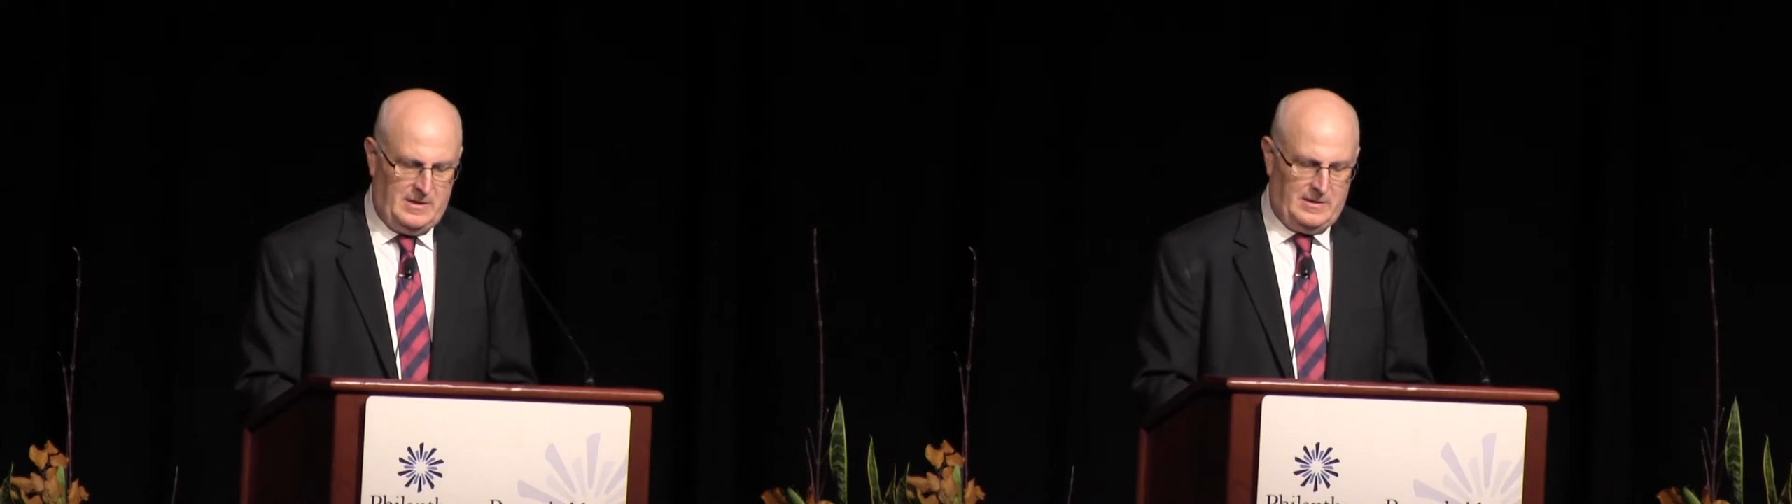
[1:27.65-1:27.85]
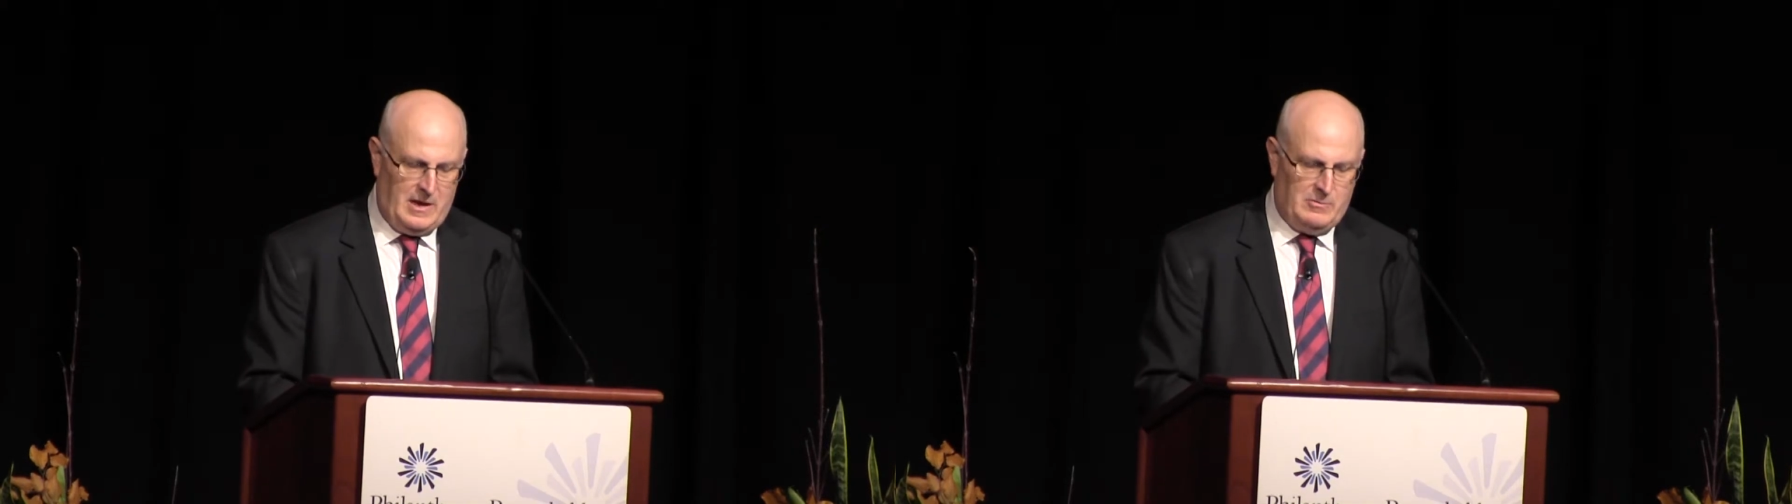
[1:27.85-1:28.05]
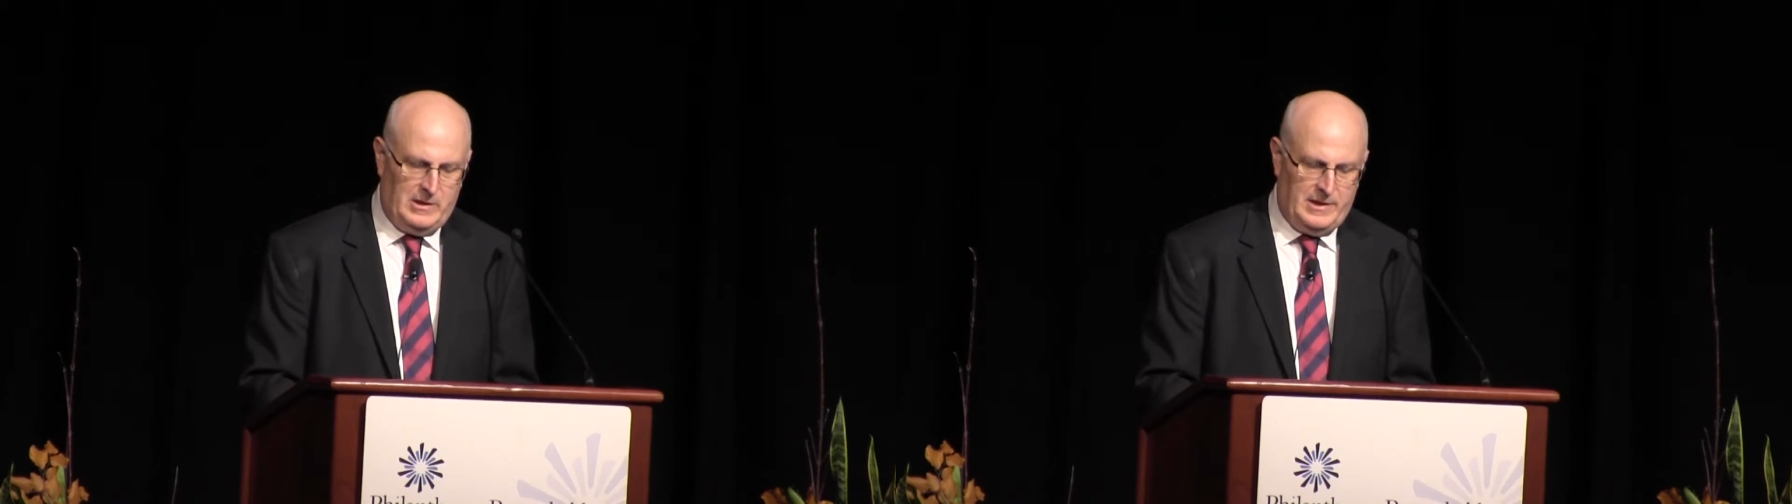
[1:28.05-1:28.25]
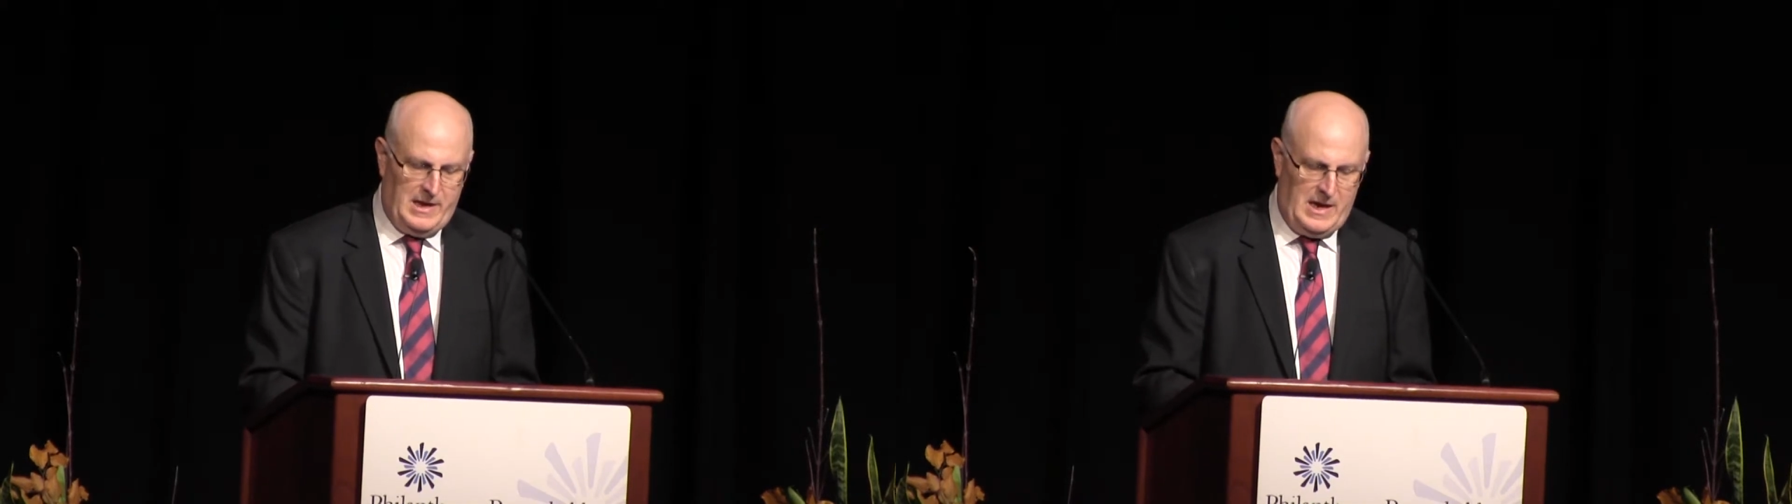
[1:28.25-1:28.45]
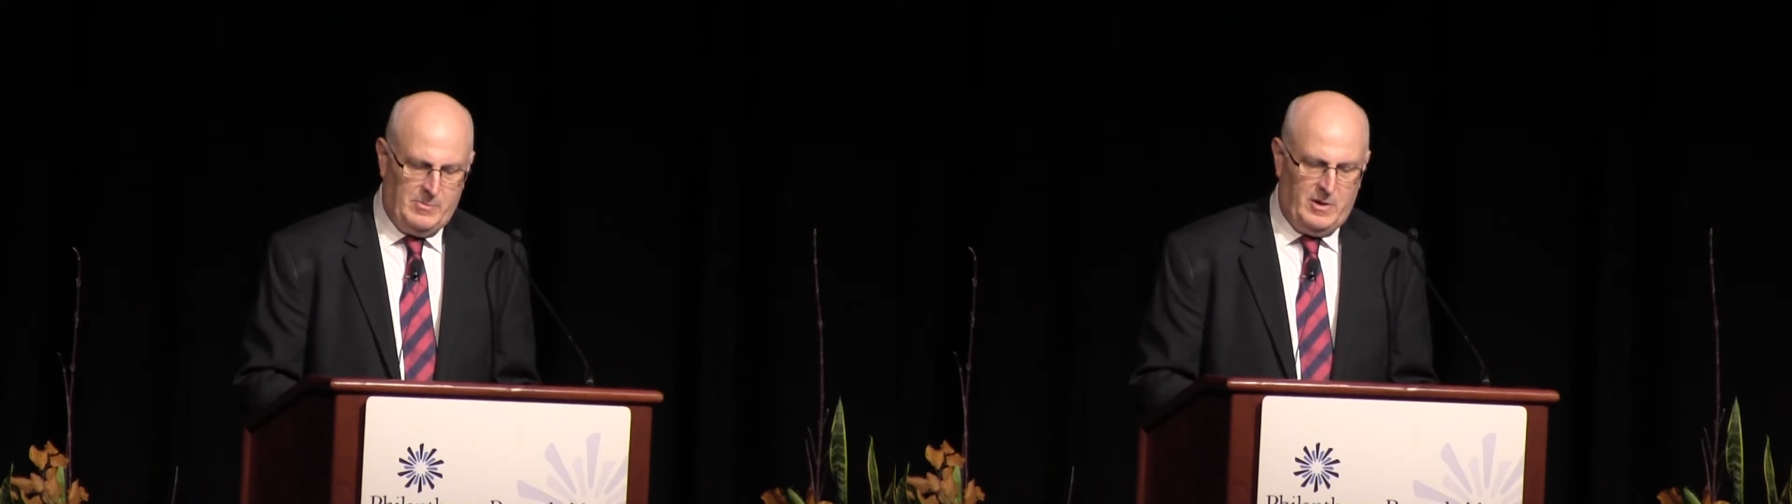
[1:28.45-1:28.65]
that will
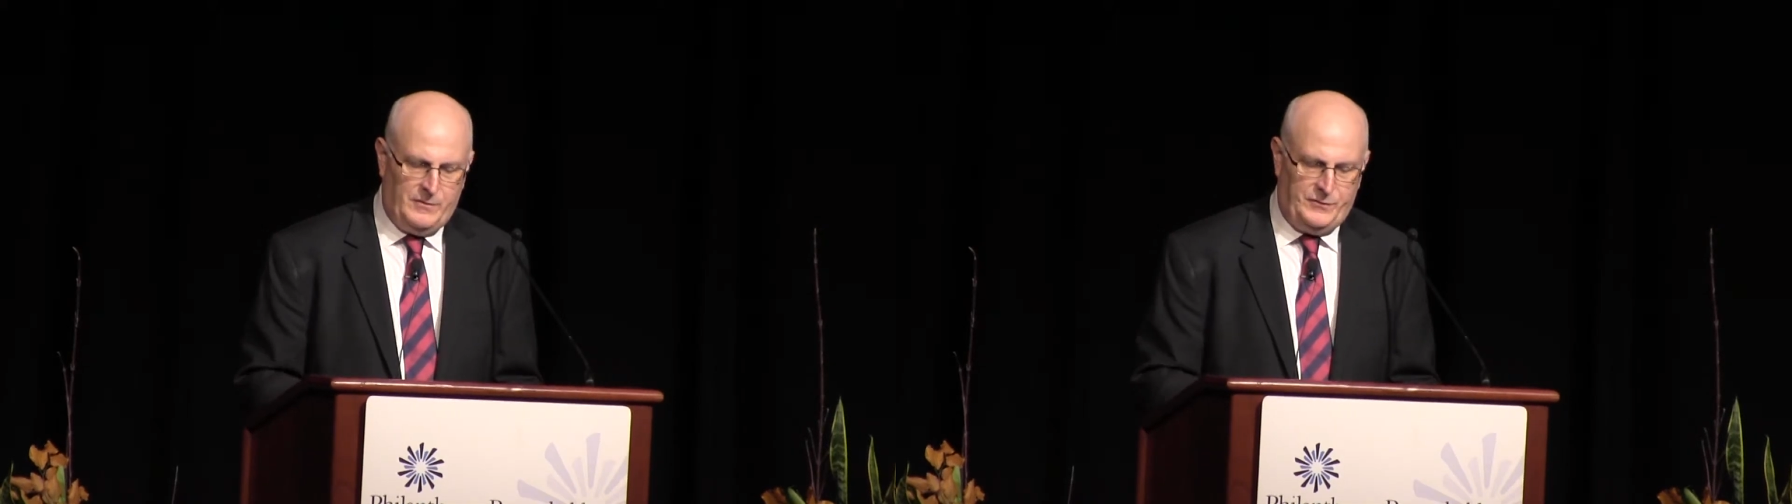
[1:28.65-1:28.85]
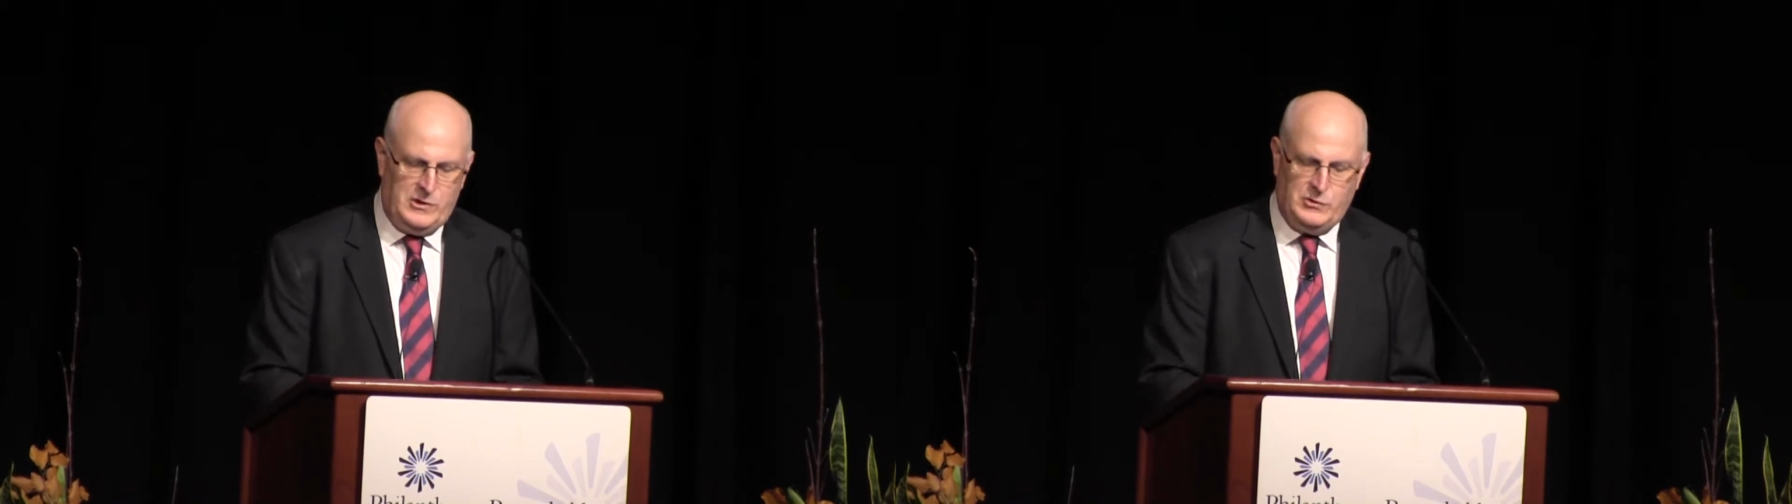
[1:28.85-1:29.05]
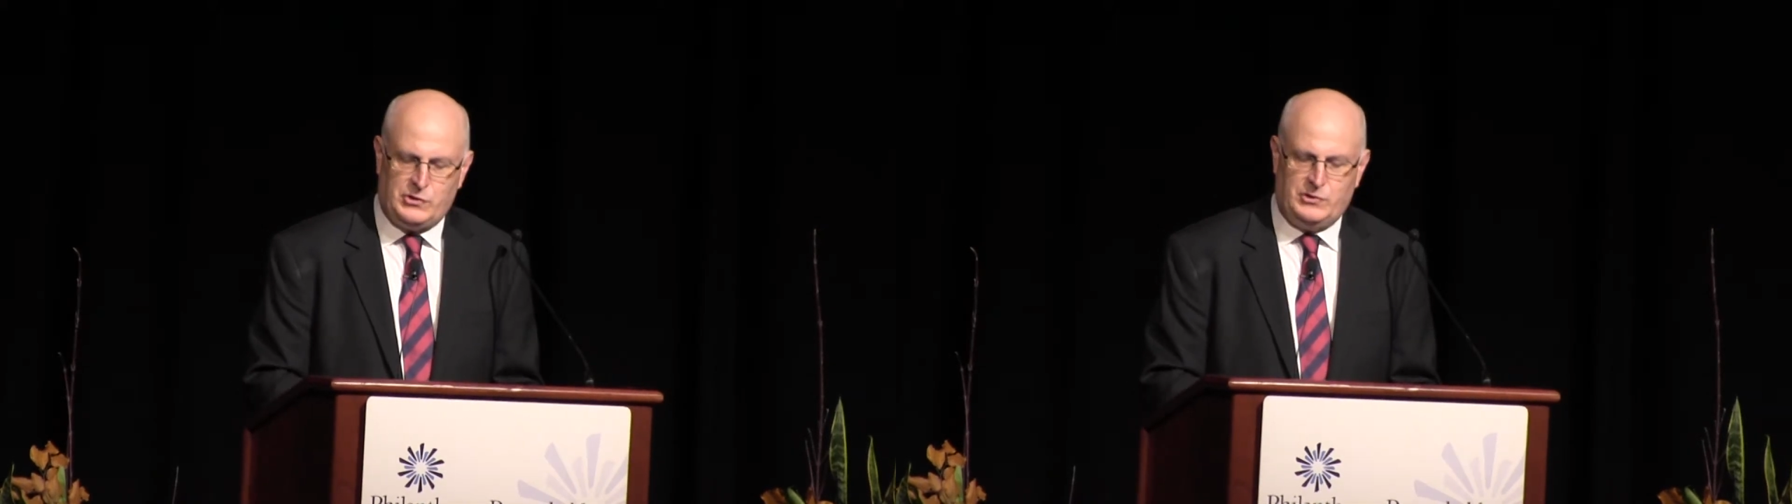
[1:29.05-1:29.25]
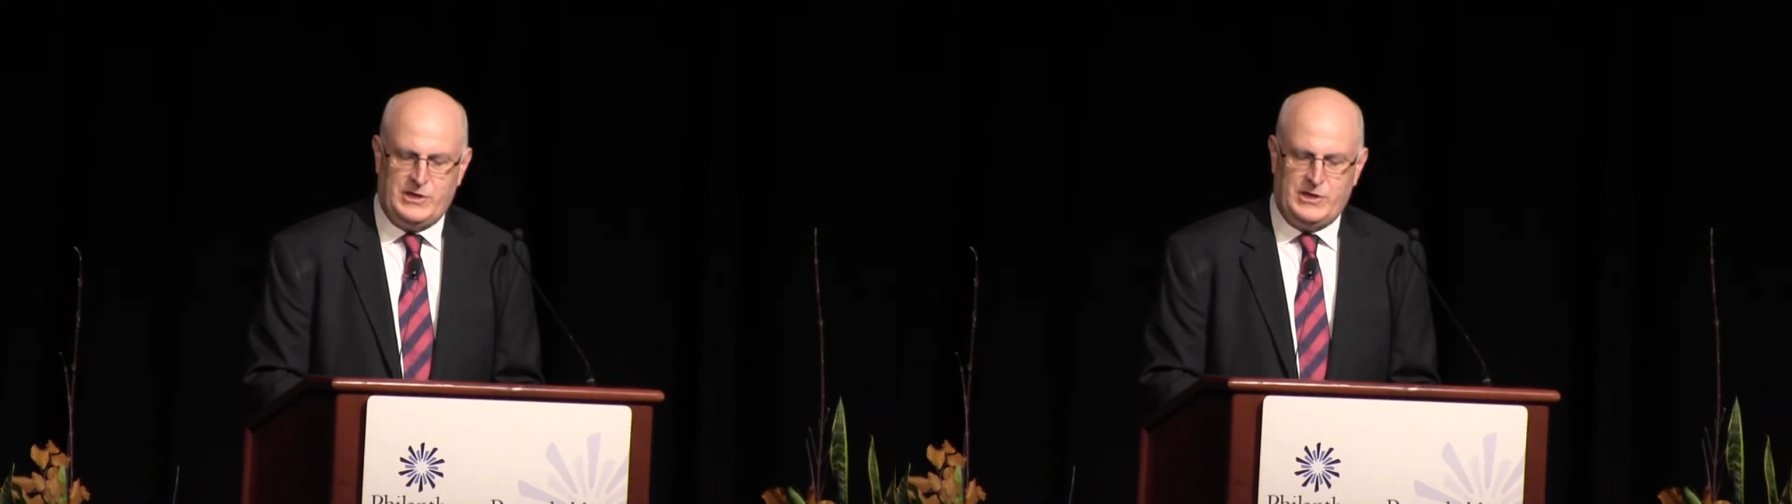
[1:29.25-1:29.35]
enable future